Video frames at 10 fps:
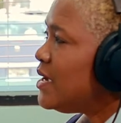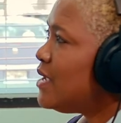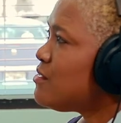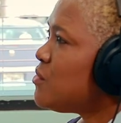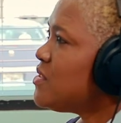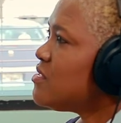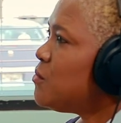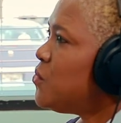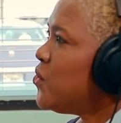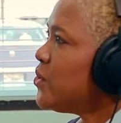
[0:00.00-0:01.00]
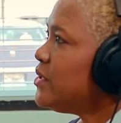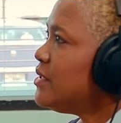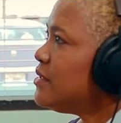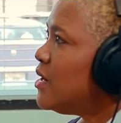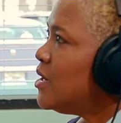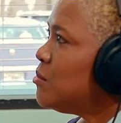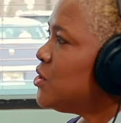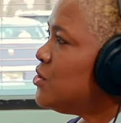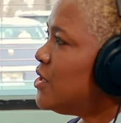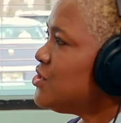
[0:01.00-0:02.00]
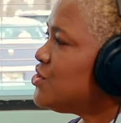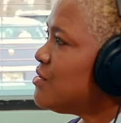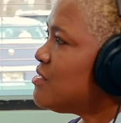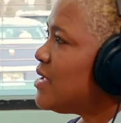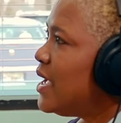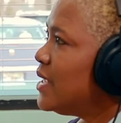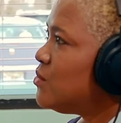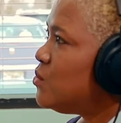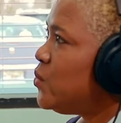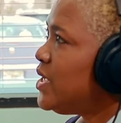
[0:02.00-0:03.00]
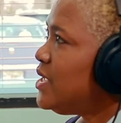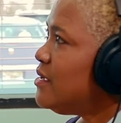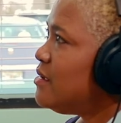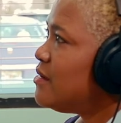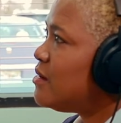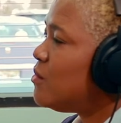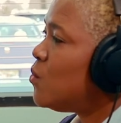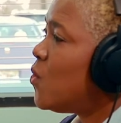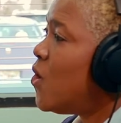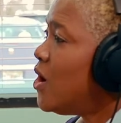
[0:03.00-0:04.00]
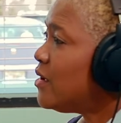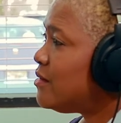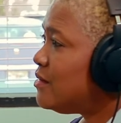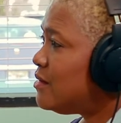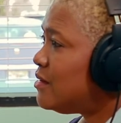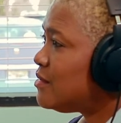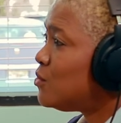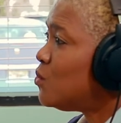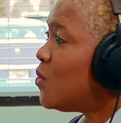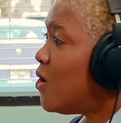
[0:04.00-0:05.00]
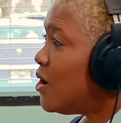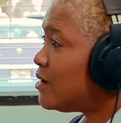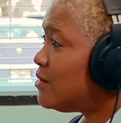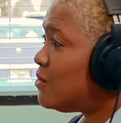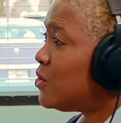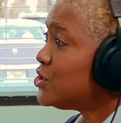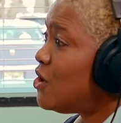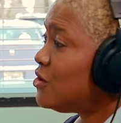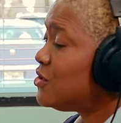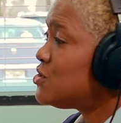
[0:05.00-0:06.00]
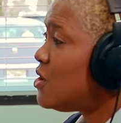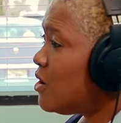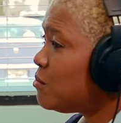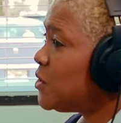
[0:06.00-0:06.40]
And so it's important um, not just that we walk the walk or talk the talk,